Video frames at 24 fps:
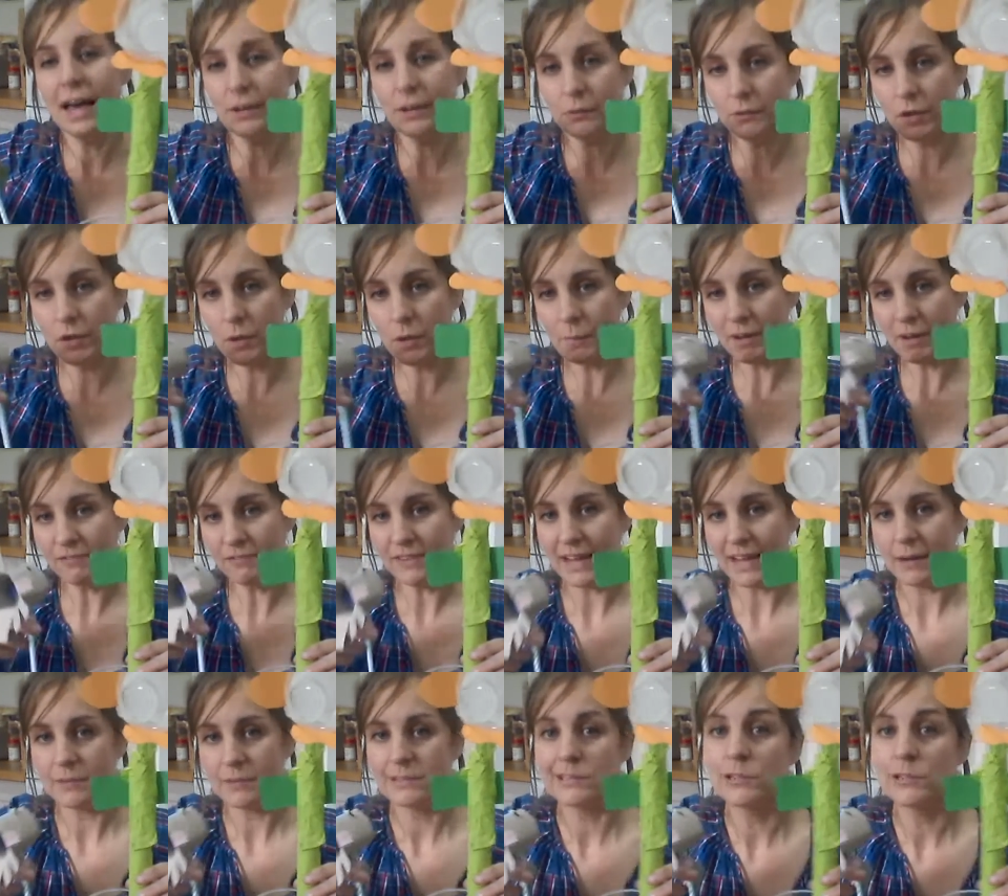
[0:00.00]
And although my
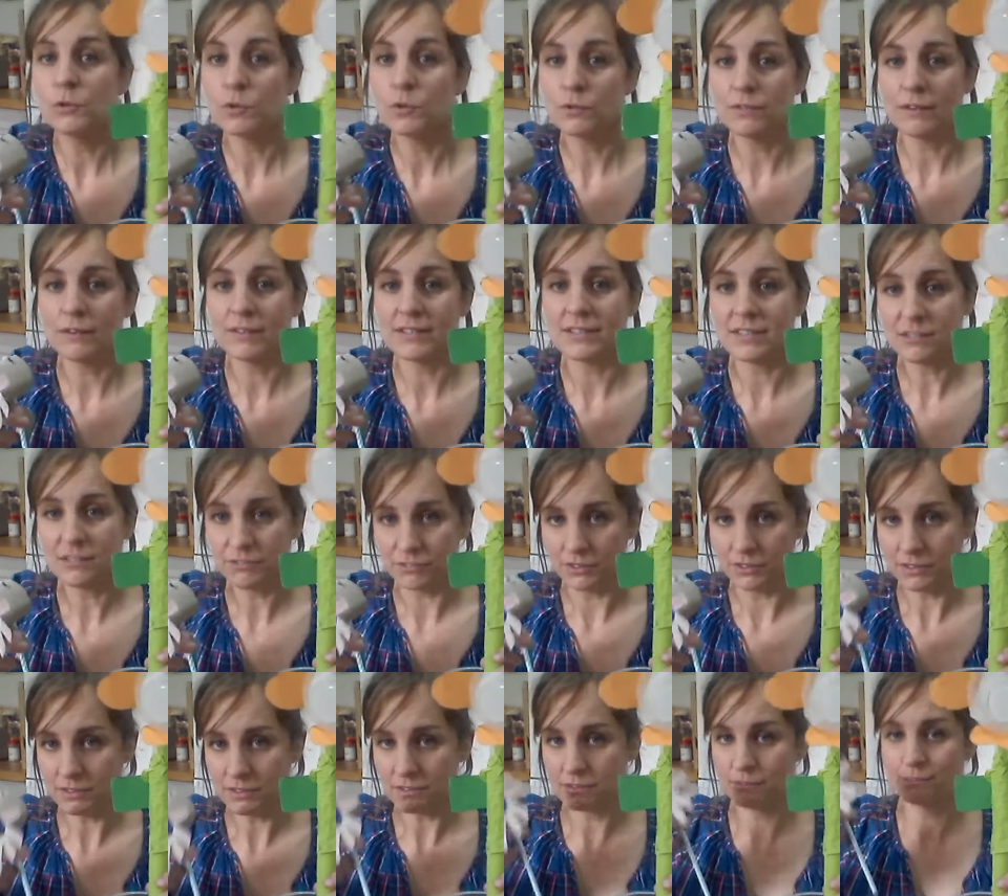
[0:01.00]
flowers look very
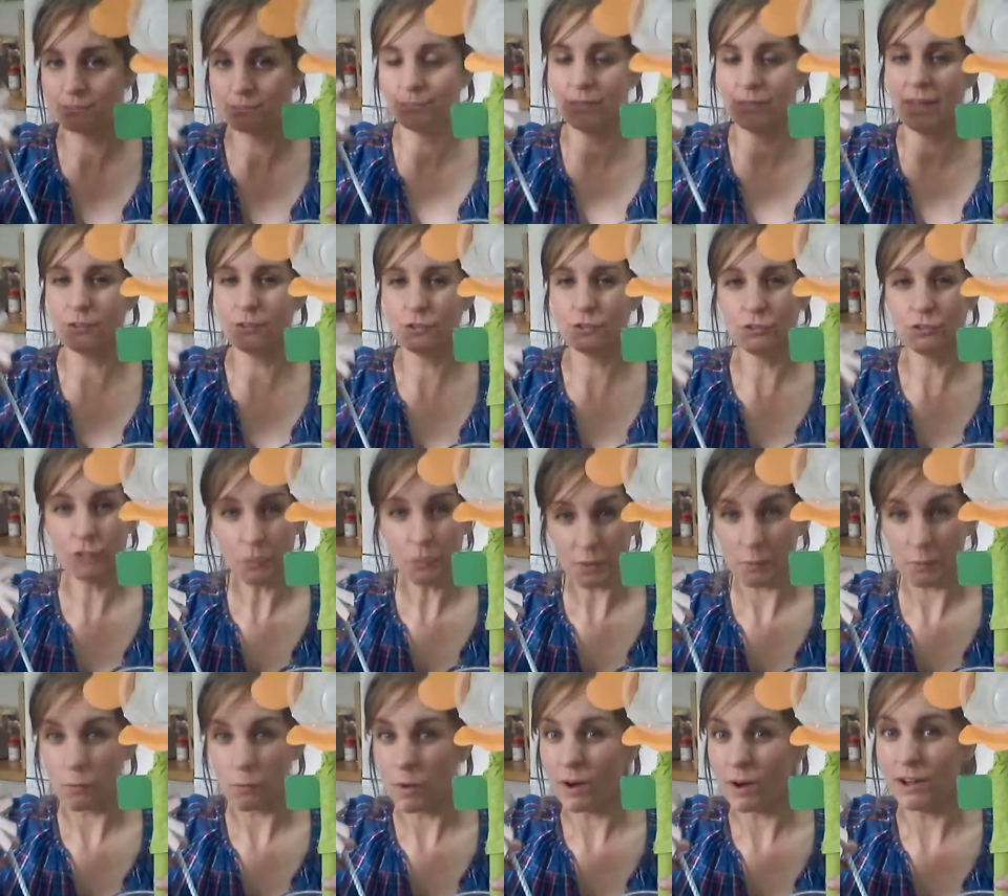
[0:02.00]
different, they're
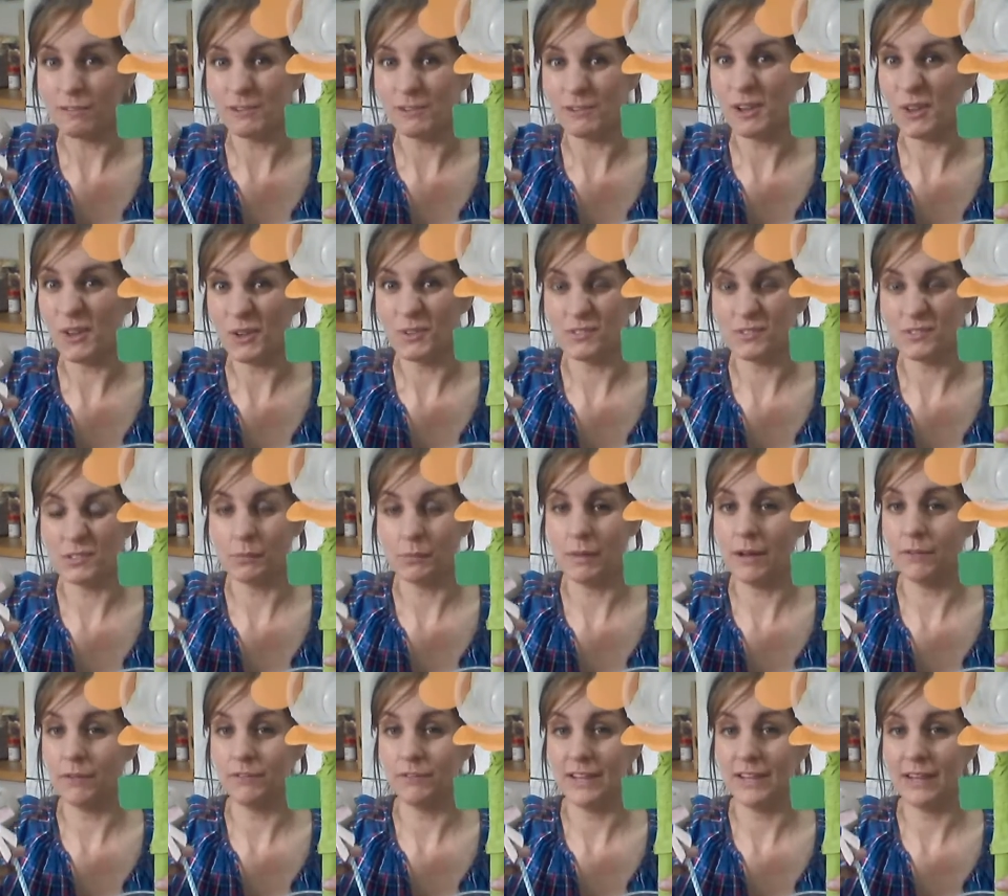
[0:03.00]
showing what I've learned
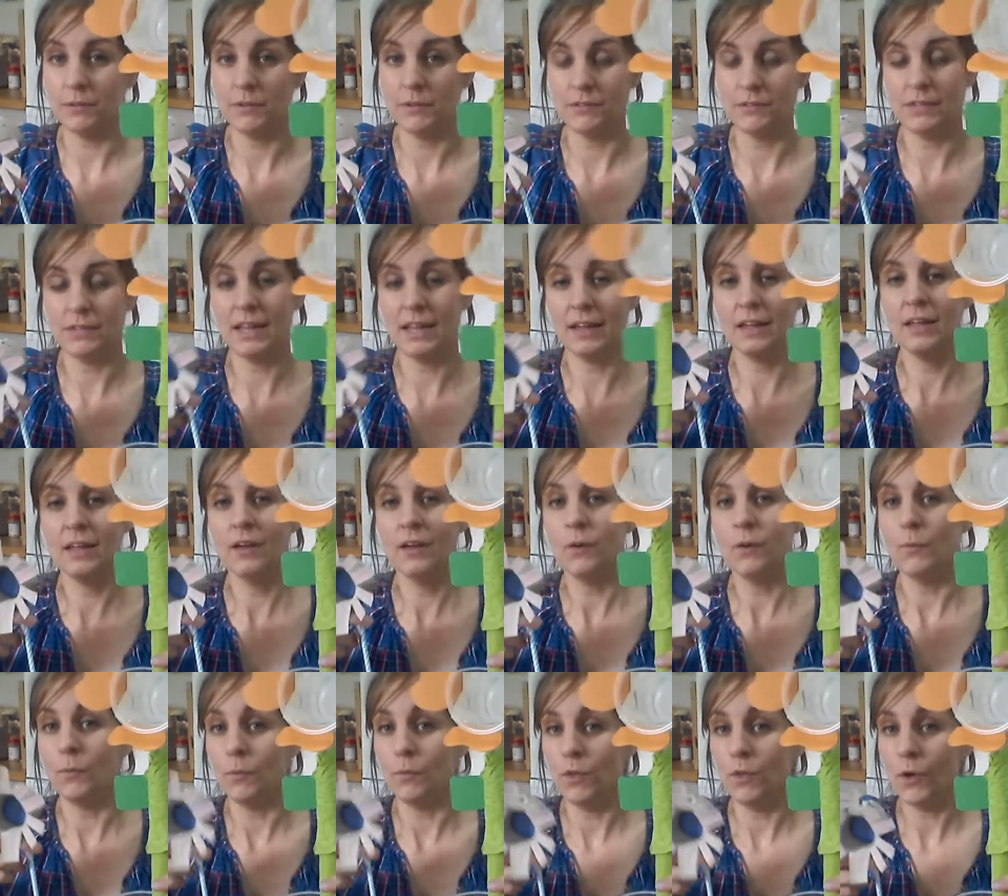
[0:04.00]
about flowers that
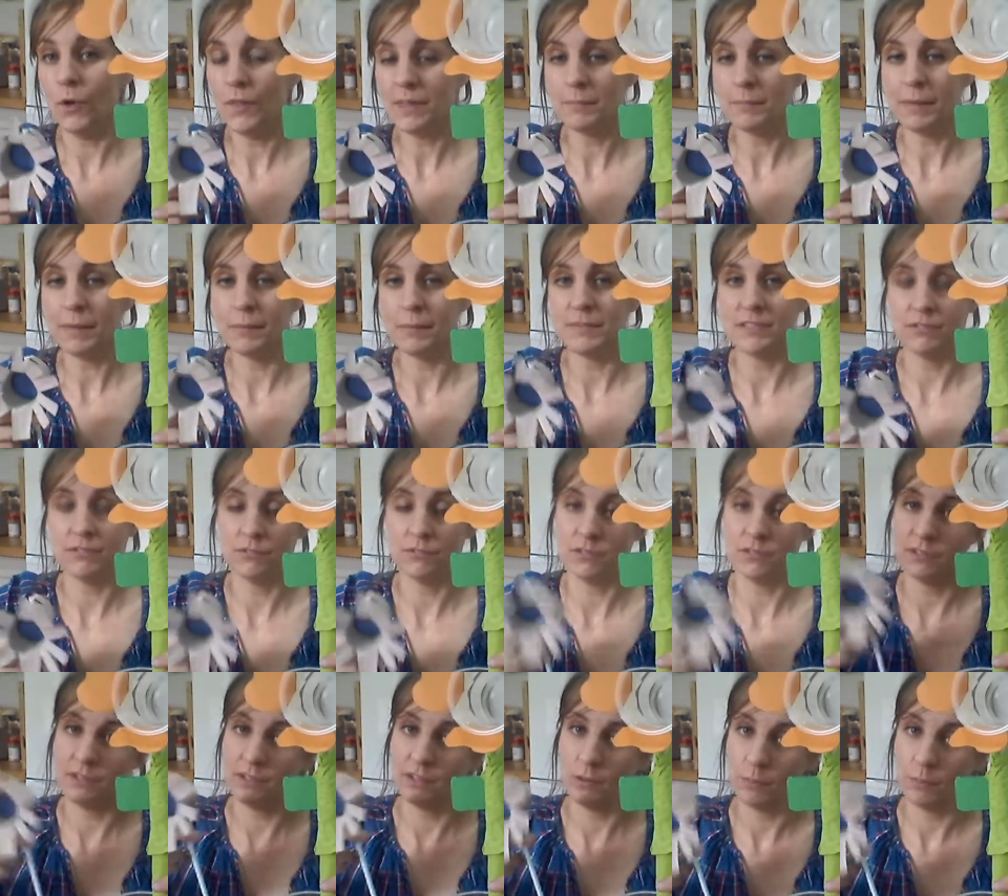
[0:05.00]
although they may be
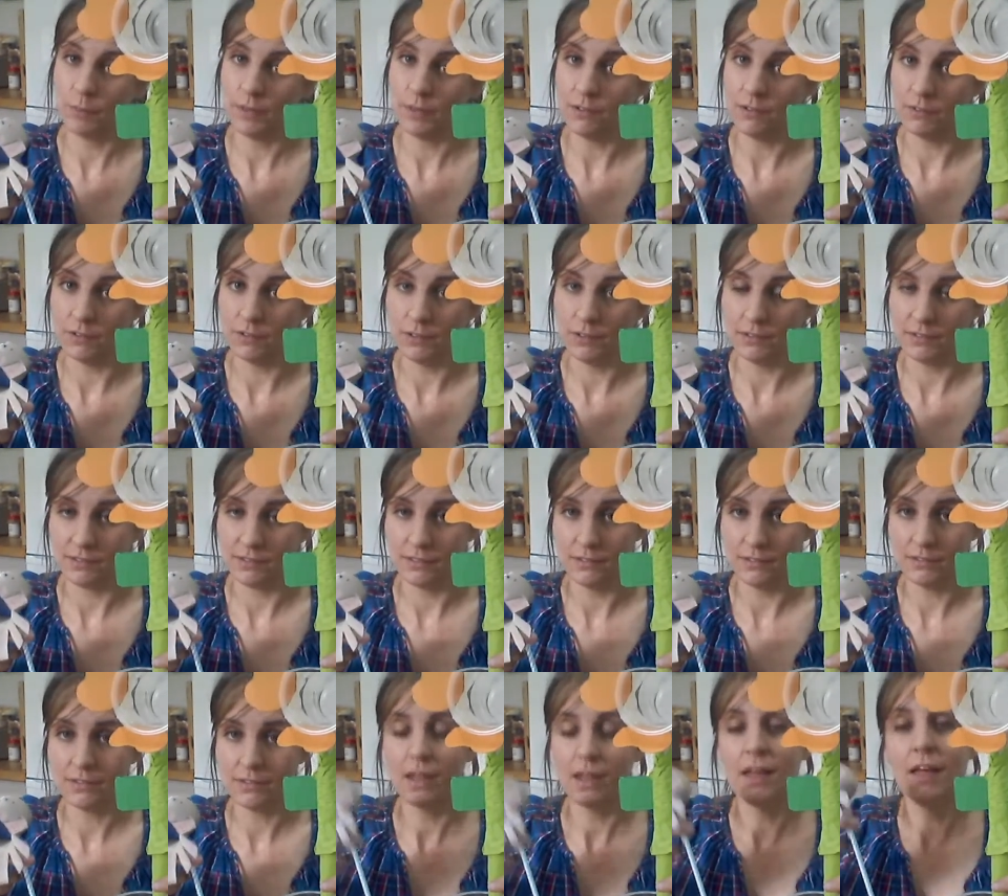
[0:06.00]
different in their
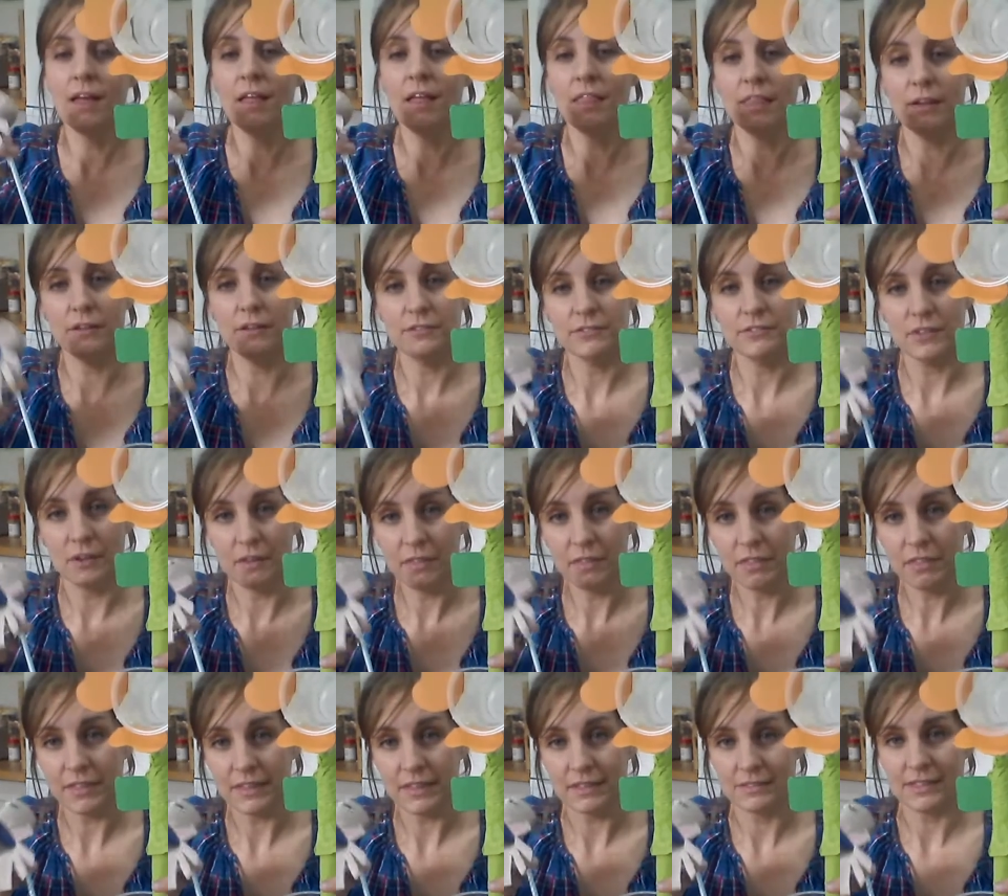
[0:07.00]
appearances, there are
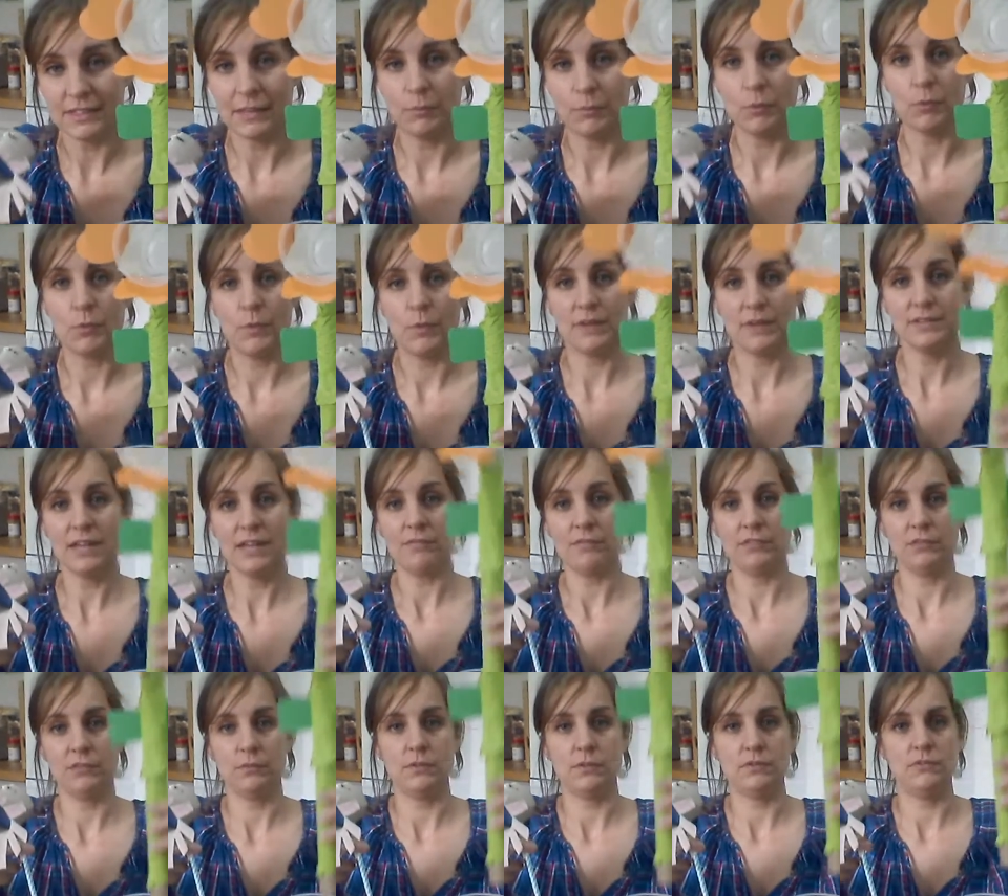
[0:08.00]
certain things they will always have.
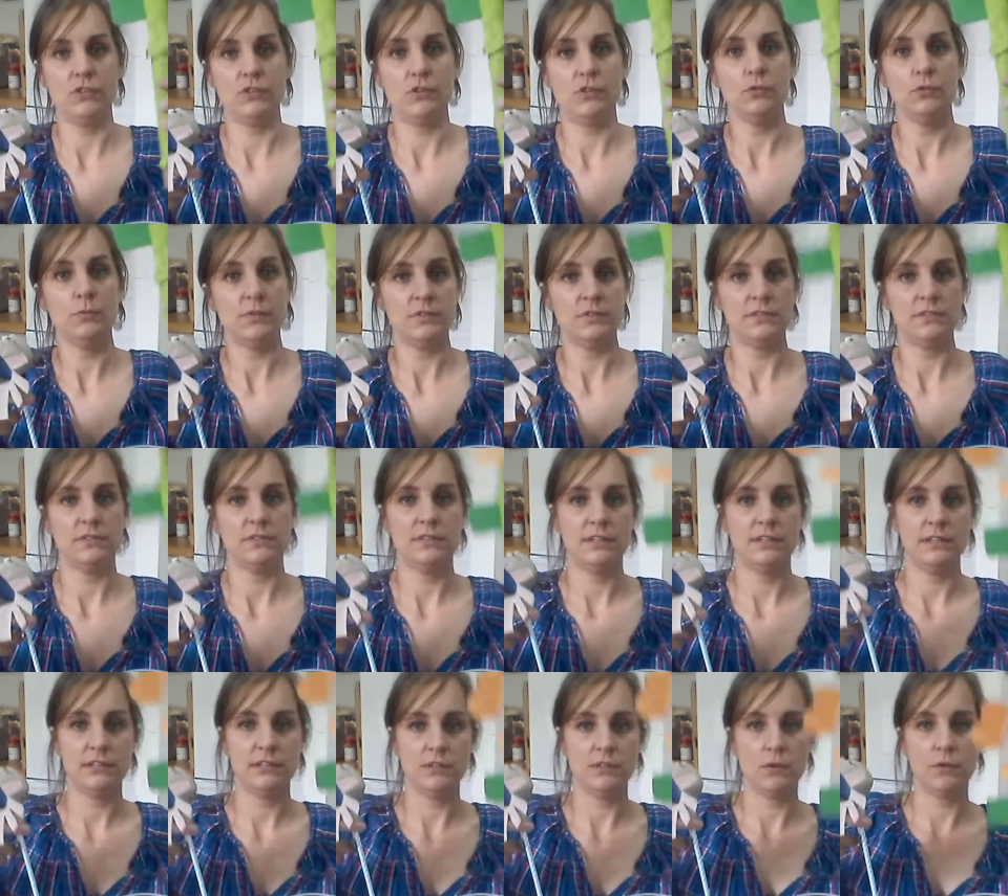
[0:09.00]
This one's ginormous, isn't
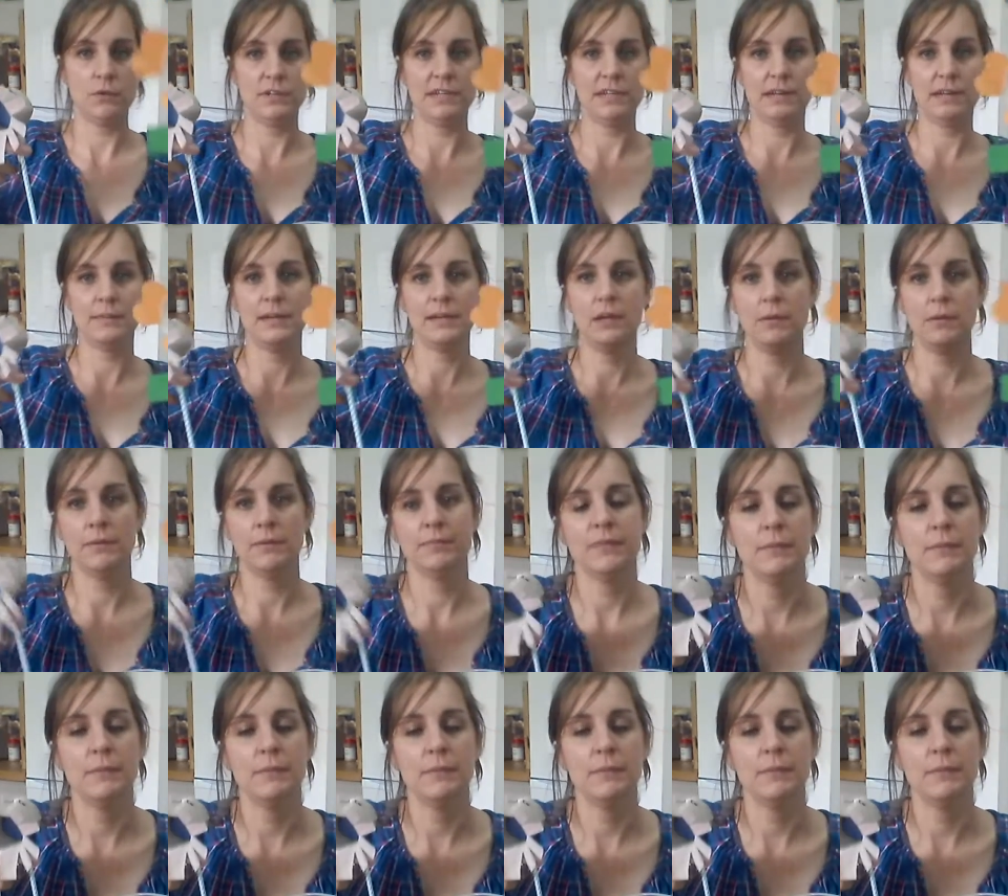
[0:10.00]
it? Let's hold it down a bit lower.